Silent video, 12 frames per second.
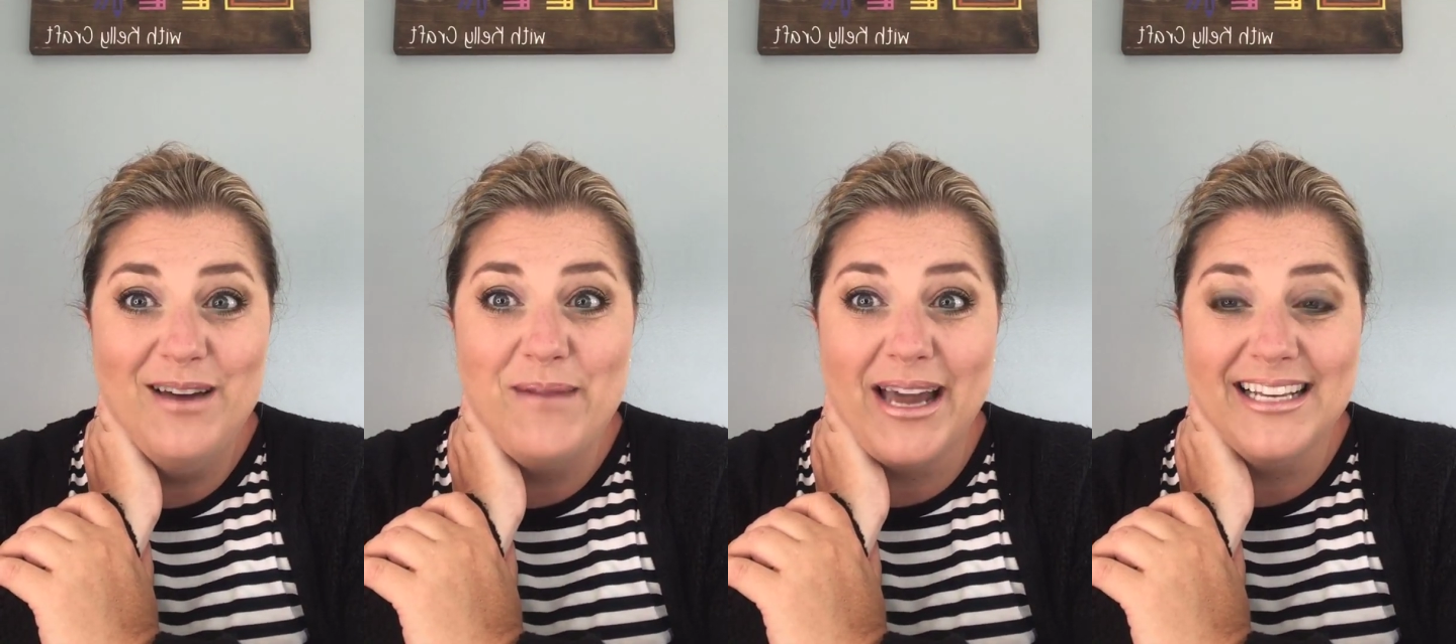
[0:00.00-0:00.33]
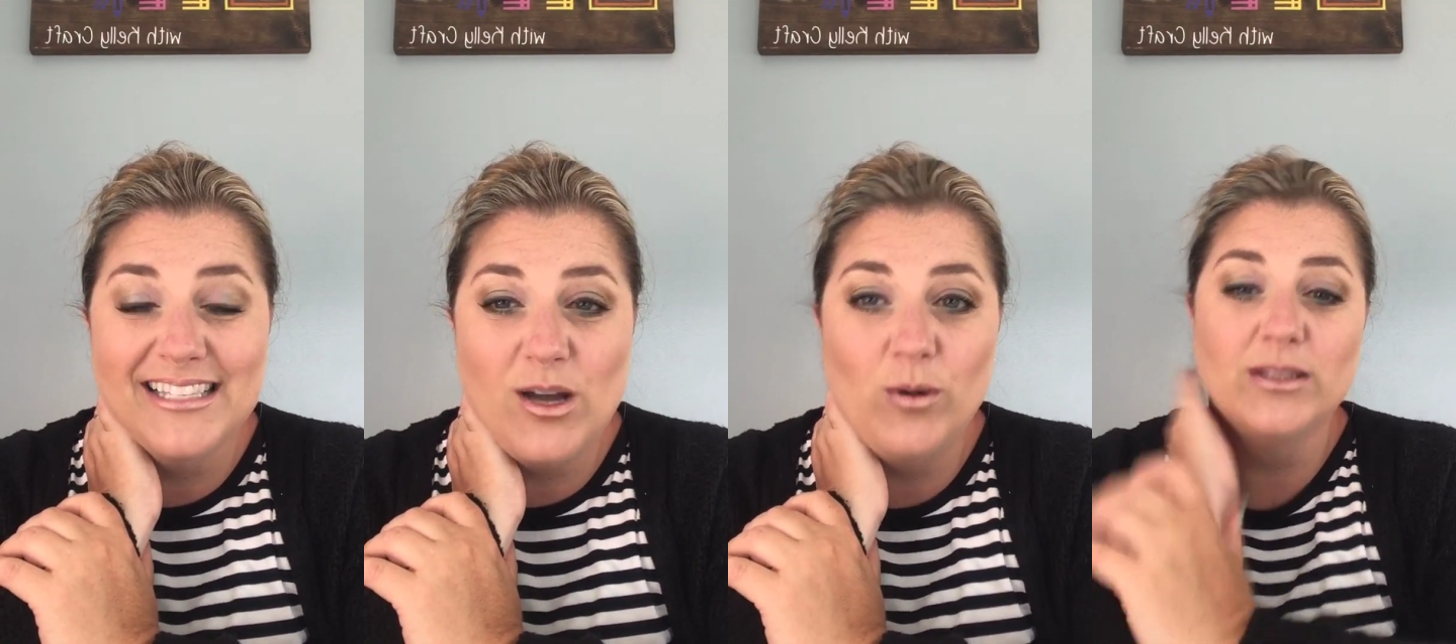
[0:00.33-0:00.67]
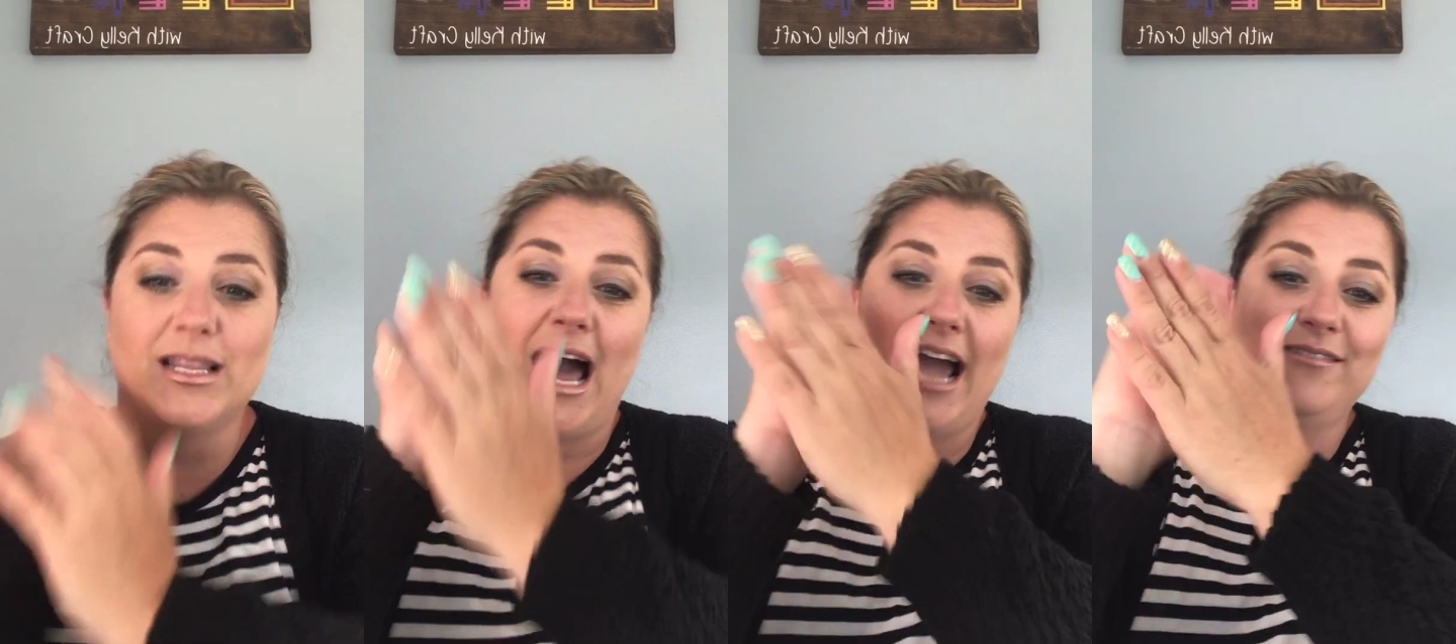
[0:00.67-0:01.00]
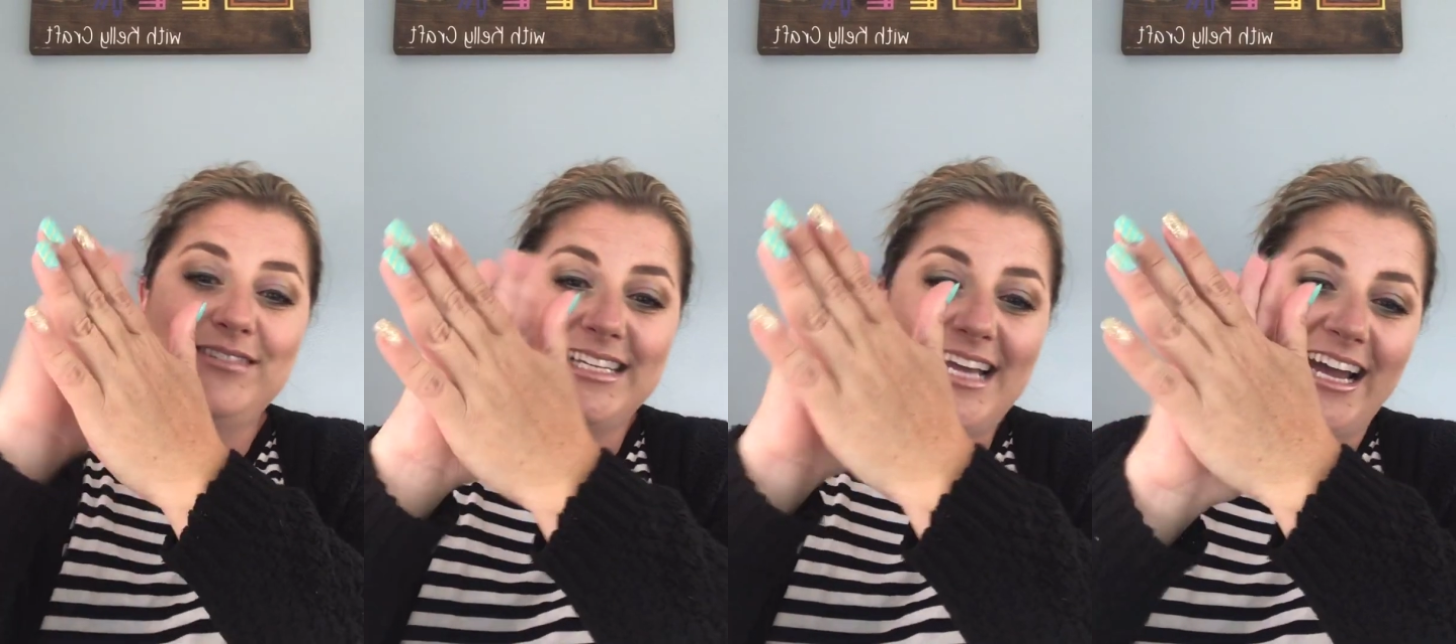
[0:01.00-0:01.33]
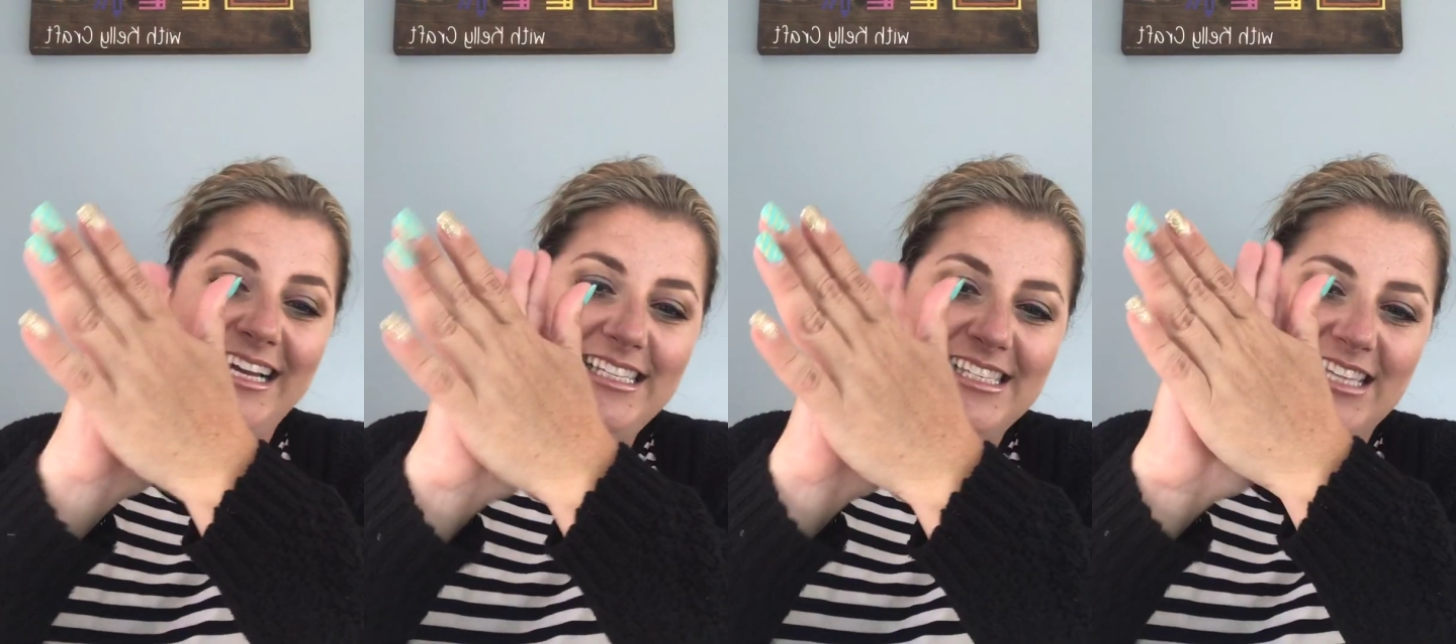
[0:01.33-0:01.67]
Mecca's going live tonight,